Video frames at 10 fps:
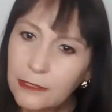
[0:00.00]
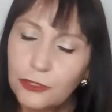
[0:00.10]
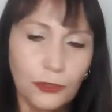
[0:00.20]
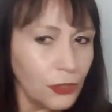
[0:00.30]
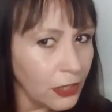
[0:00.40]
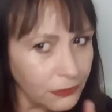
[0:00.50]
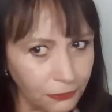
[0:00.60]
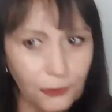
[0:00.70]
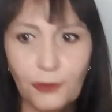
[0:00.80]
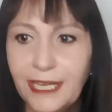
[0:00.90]
Do not
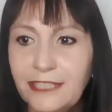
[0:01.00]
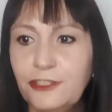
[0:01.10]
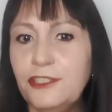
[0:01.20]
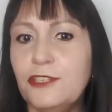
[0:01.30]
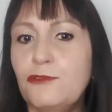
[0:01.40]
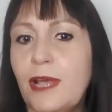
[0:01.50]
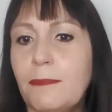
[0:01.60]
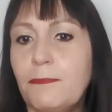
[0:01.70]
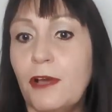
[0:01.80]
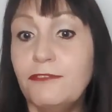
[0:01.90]
fall into the
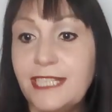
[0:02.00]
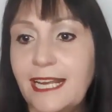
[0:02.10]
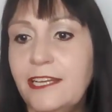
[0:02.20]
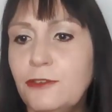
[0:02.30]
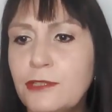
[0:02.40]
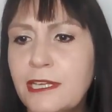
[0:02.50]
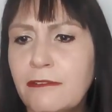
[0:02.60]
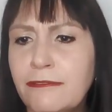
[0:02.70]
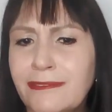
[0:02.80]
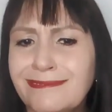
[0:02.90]
trap of telling
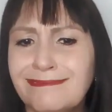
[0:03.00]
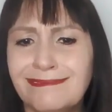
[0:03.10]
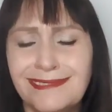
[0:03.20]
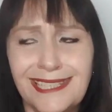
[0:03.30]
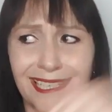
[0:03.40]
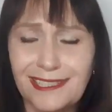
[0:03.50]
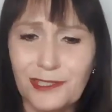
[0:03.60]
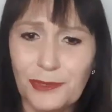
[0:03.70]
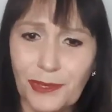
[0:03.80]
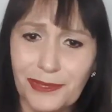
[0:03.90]
yourself
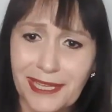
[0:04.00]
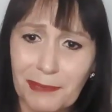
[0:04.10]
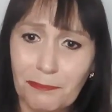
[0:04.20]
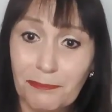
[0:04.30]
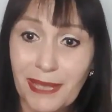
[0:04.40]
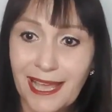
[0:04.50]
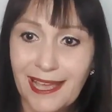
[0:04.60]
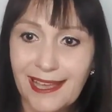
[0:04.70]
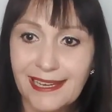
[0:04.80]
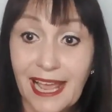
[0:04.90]
it's not that
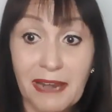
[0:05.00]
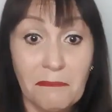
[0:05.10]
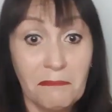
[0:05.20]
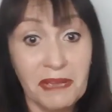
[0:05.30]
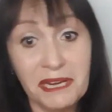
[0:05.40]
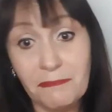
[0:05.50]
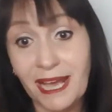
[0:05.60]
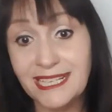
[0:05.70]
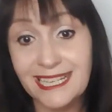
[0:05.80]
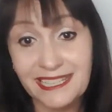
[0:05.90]
bad and
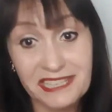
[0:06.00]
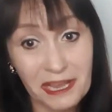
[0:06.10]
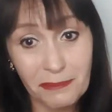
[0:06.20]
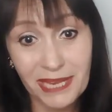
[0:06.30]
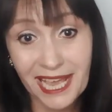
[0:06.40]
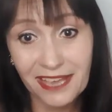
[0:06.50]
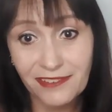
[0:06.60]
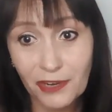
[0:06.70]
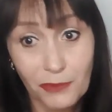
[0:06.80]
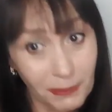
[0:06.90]
minimizing their
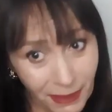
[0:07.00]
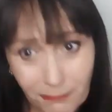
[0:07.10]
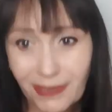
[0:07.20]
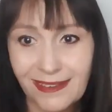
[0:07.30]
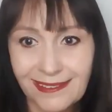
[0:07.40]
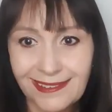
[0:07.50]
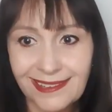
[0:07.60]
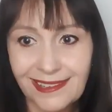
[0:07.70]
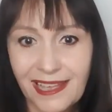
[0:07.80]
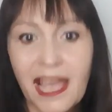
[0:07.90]
behavior. Remember,
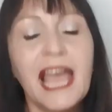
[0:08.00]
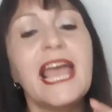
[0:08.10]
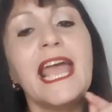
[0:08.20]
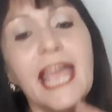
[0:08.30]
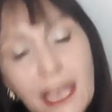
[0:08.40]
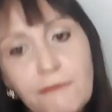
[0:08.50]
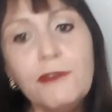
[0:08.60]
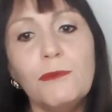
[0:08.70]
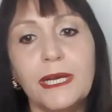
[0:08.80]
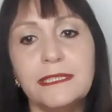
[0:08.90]

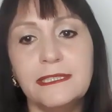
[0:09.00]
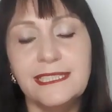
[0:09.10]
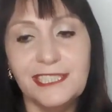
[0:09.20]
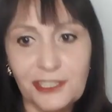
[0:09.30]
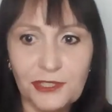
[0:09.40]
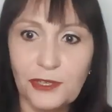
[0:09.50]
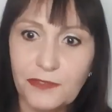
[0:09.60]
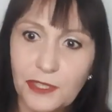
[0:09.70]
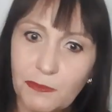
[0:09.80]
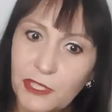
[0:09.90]
everyone
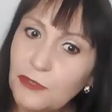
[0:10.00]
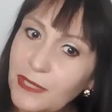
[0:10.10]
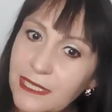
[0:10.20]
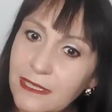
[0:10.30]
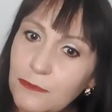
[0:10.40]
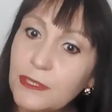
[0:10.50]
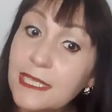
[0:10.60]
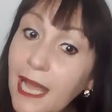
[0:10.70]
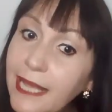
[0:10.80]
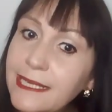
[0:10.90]
deserves to be treated
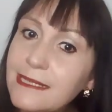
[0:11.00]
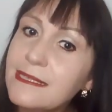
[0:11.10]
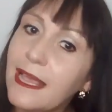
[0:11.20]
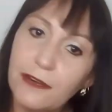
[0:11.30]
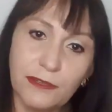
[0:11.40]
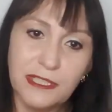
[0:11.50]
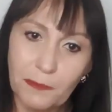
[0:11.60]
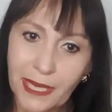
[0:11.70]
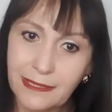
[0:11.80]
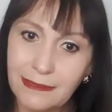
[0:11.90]
with kindness and
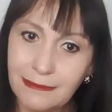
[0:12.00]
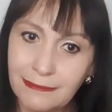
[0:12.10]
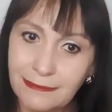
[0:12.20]
respect.